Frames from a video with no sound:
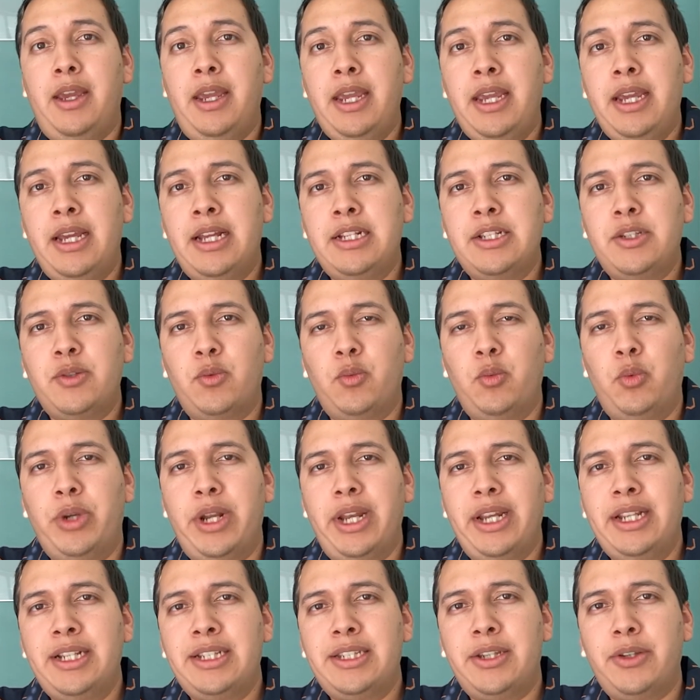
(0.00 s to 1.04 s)
And what I
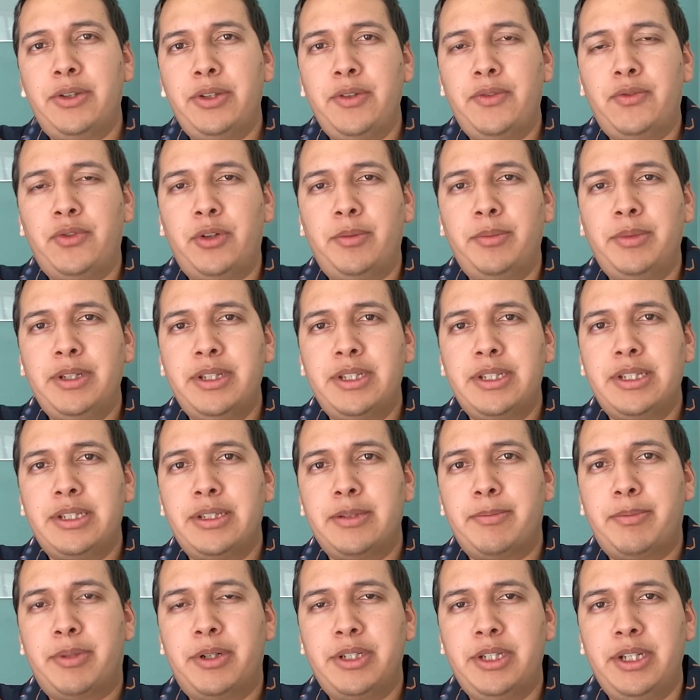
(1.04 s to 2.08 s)
could tell you from this
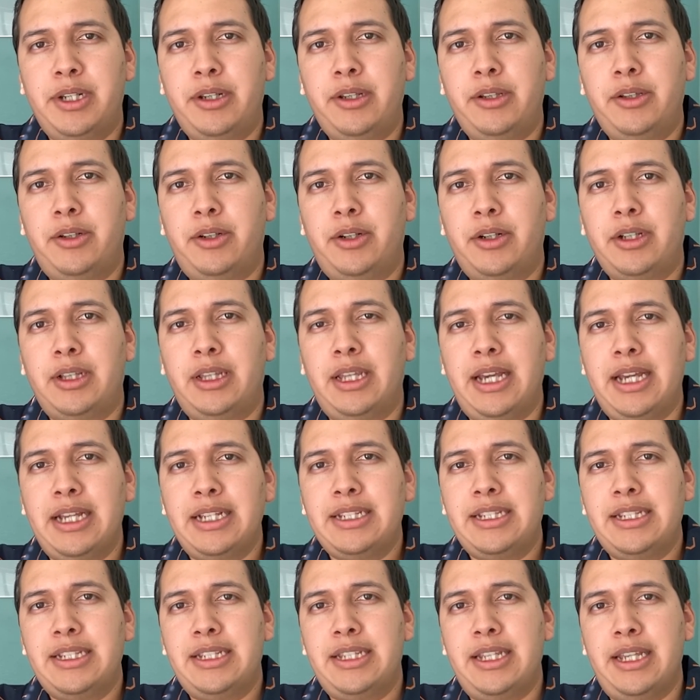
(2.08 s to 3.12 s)
particular
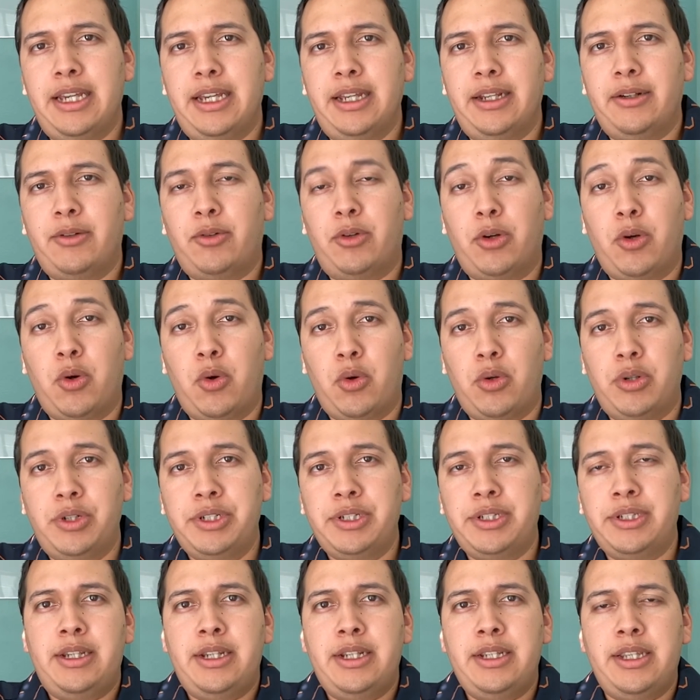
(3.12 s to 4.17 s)
class is that
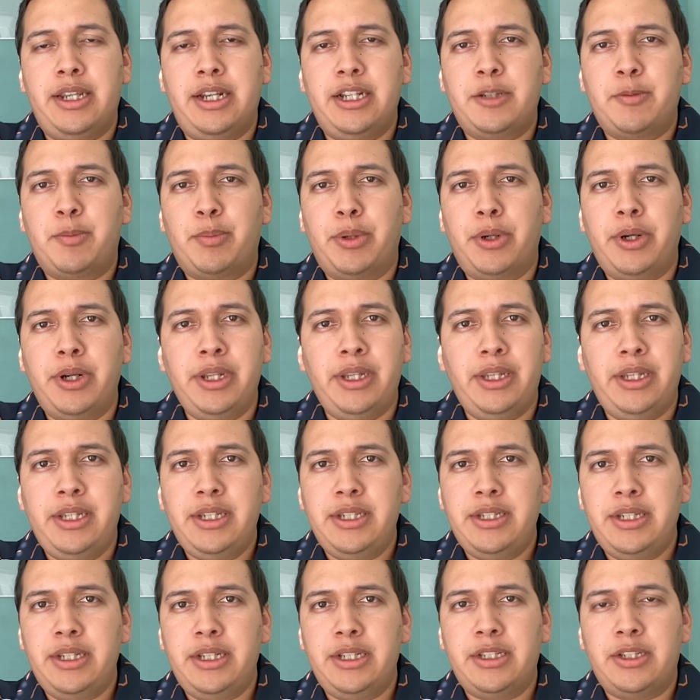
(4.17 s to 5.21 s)
it's pretty
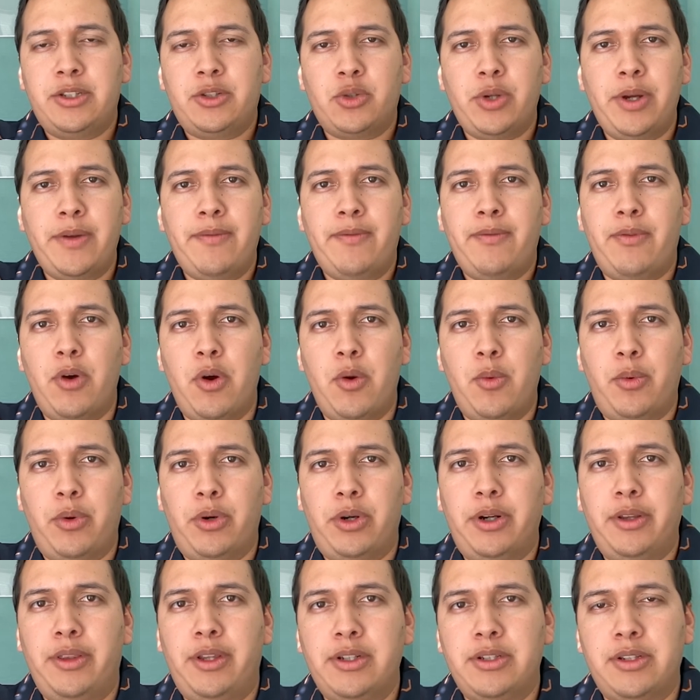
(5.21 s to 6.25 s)
easy, it's
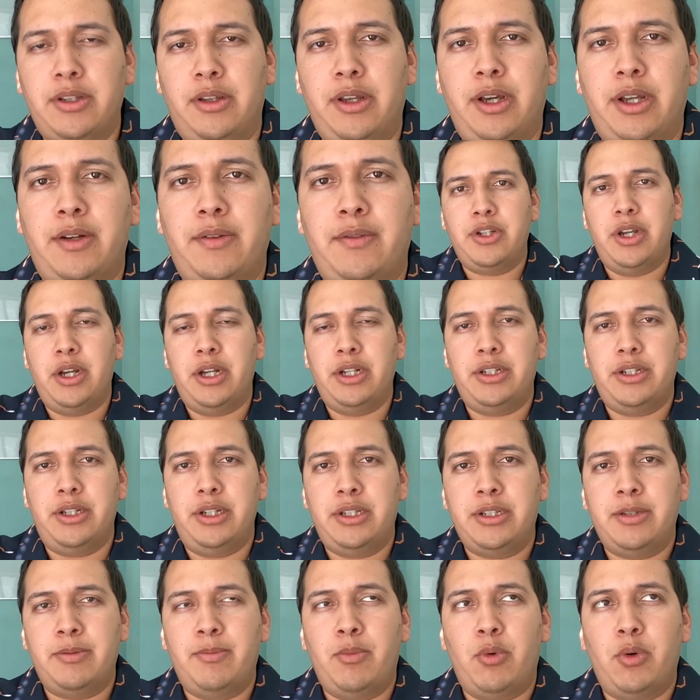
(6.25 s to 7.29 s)
straightforward. There's a lot of,
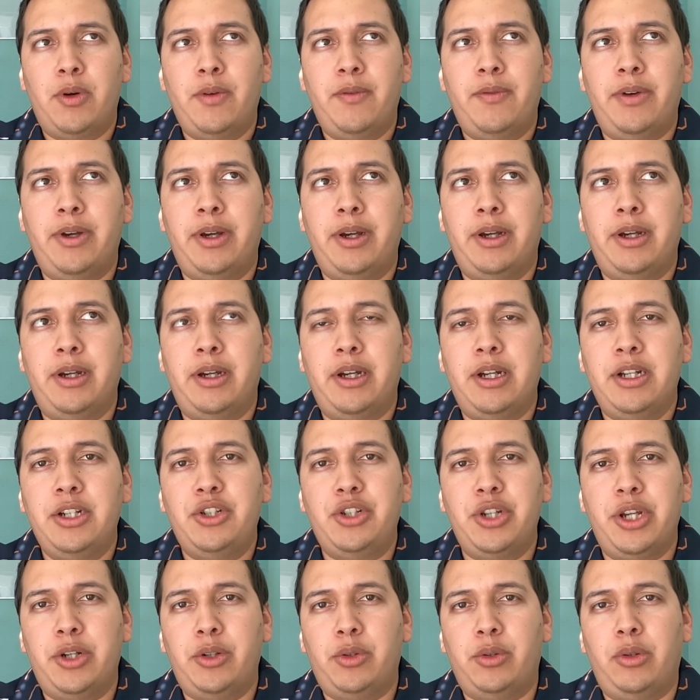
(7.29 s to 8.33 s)
it's more of a
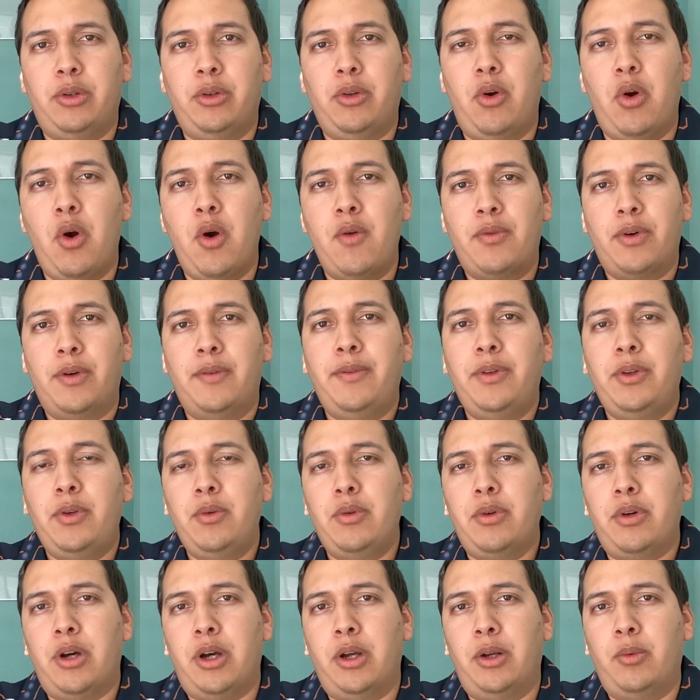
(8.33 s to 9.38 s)
general
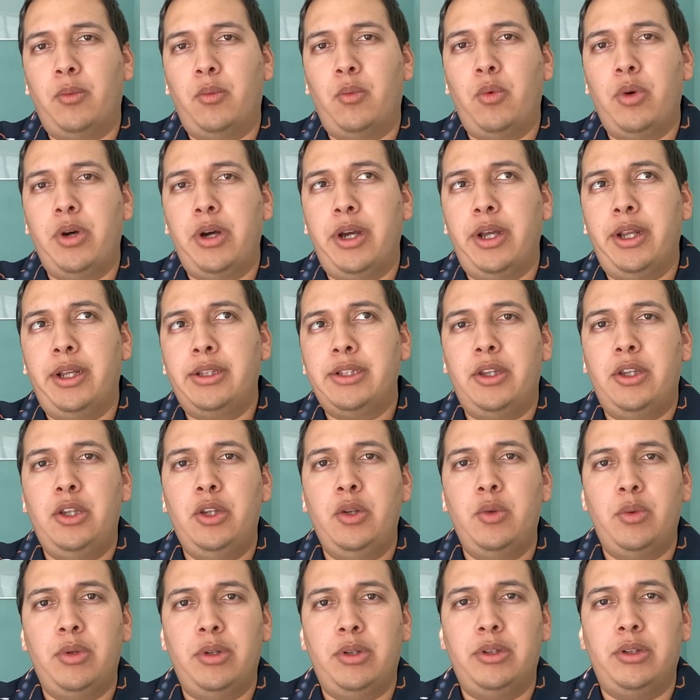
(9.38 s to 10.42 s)
overview on what you
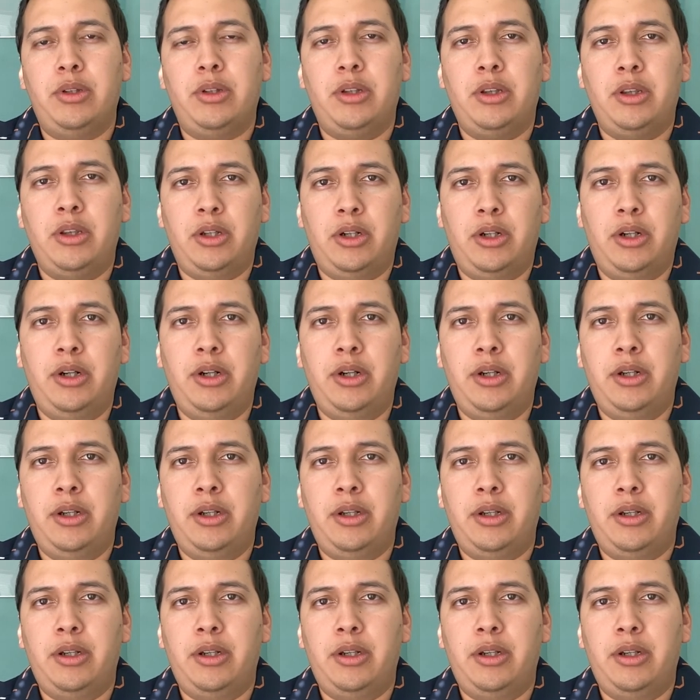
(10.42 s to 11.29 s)
will learn